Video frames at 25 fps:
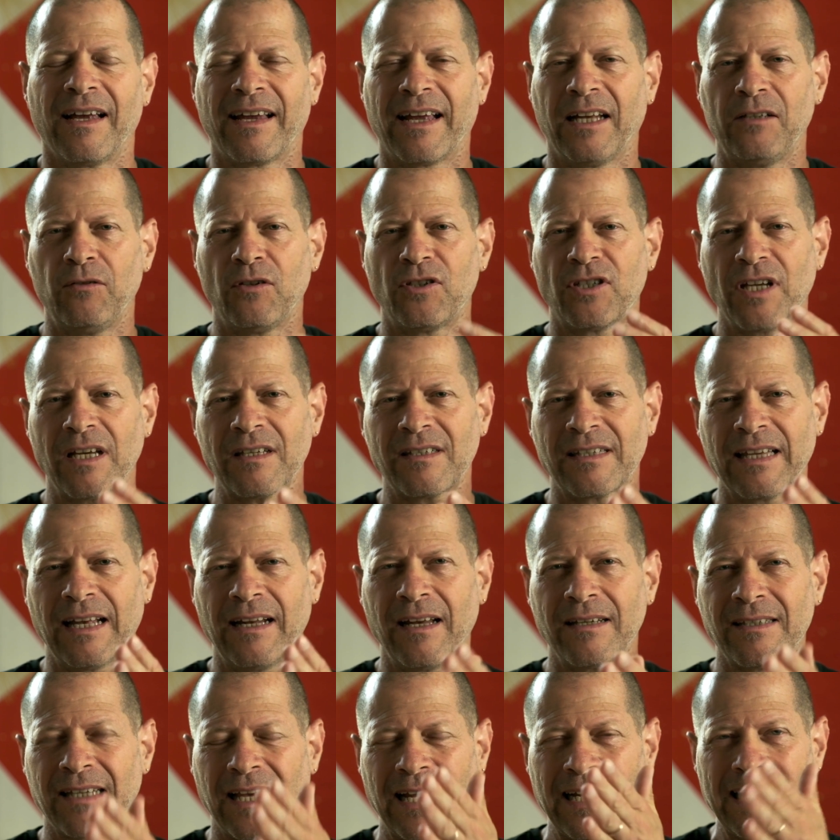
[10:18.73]
Can you just
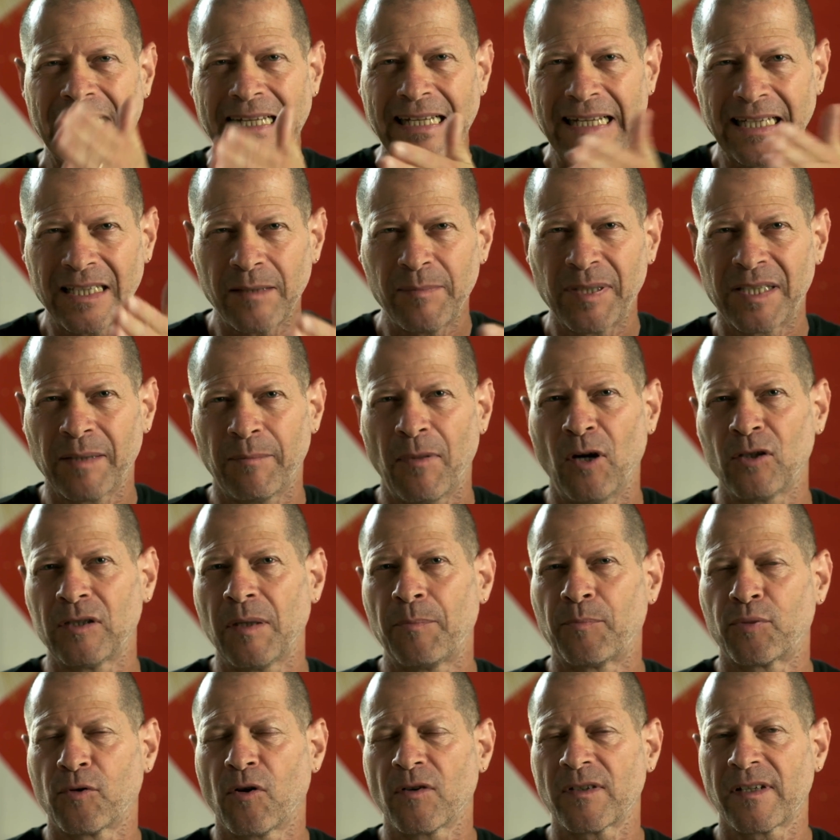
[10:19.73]
tell us a little bit about
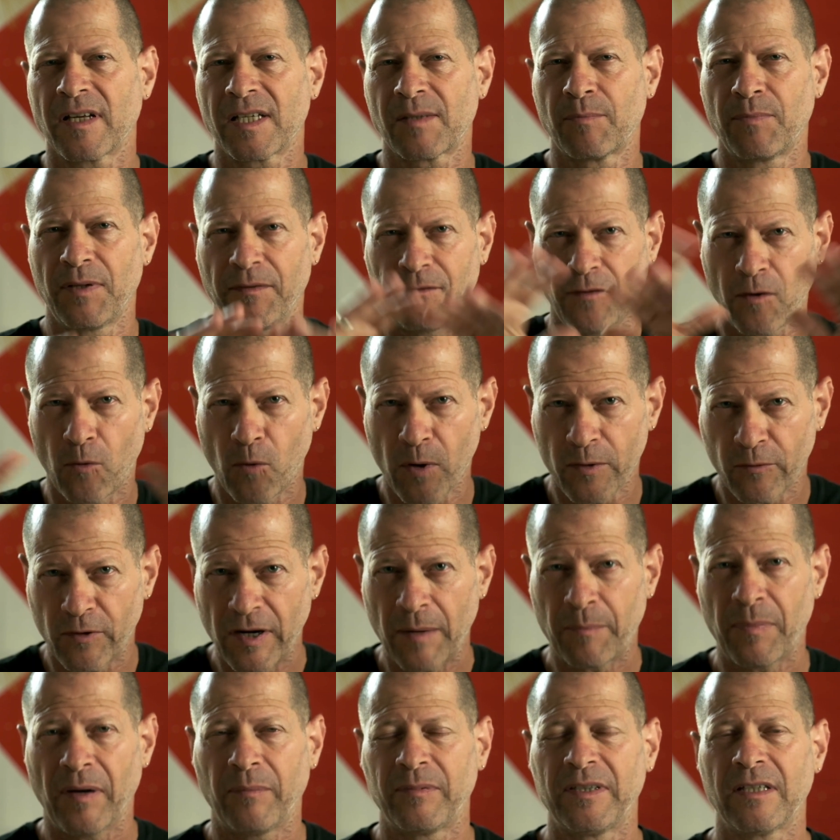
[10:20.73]
the process before we
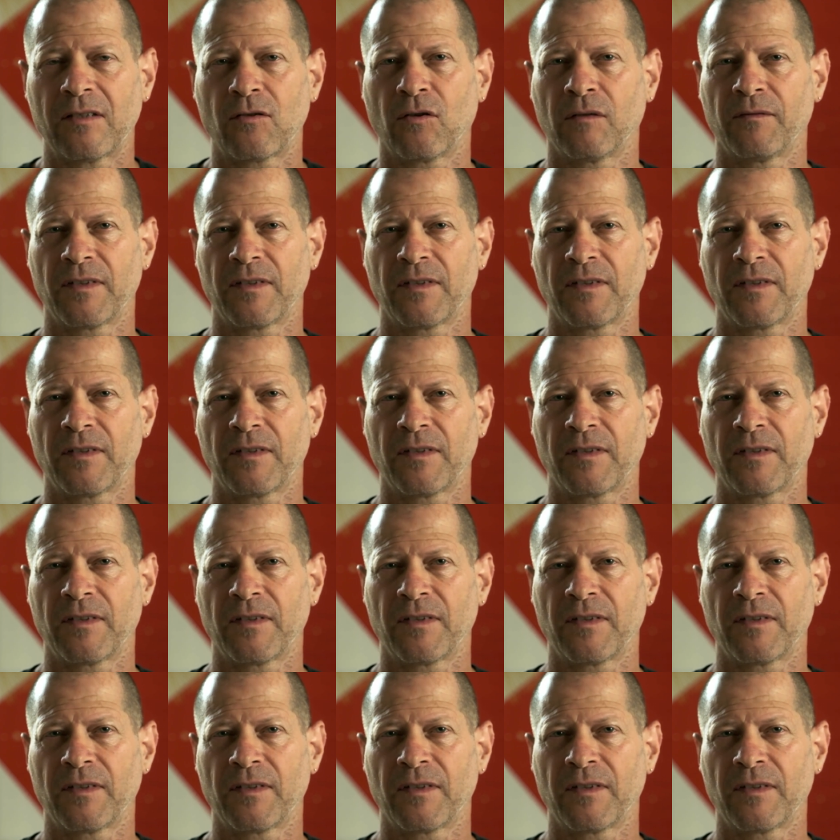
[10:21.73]
wrap up this